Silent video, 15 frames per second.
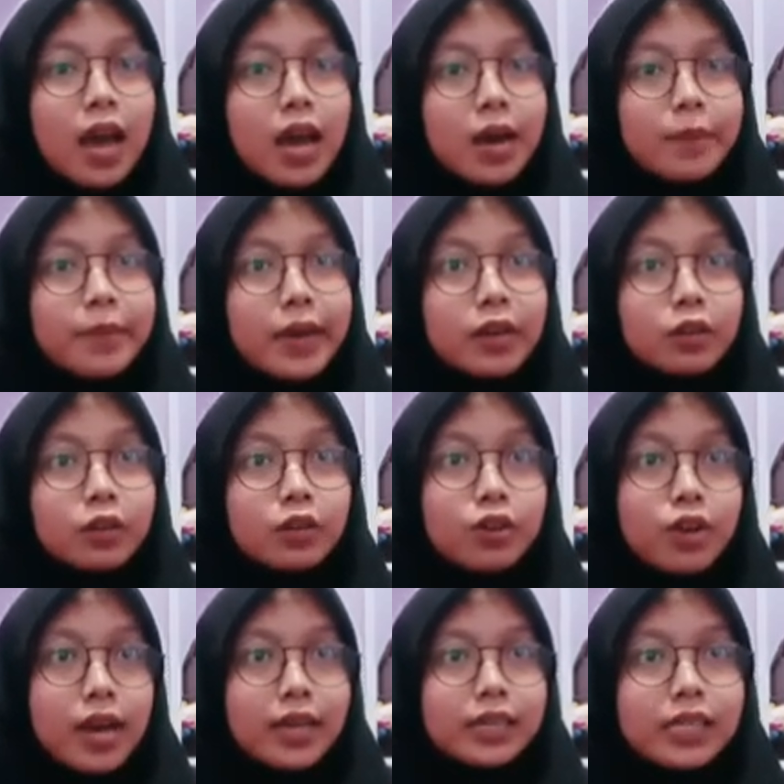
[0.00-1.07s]
Merlot
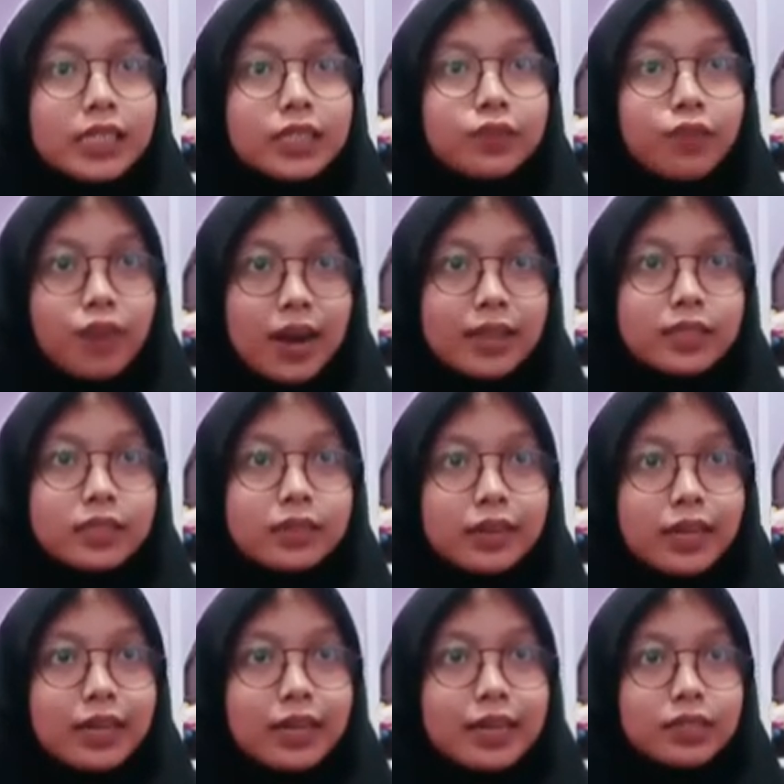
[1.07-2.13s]
and his friends
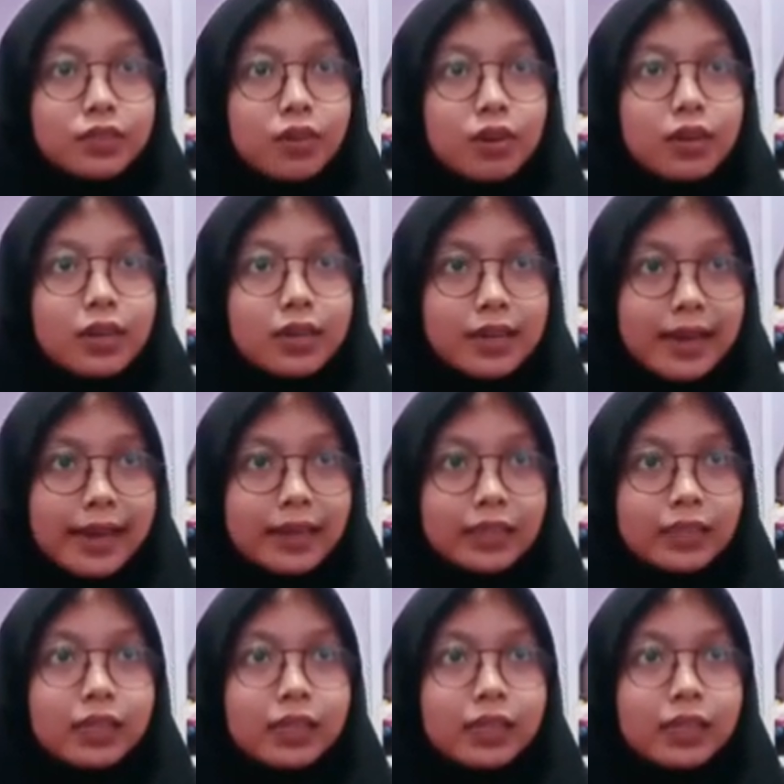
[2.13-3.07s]
relax on the deck.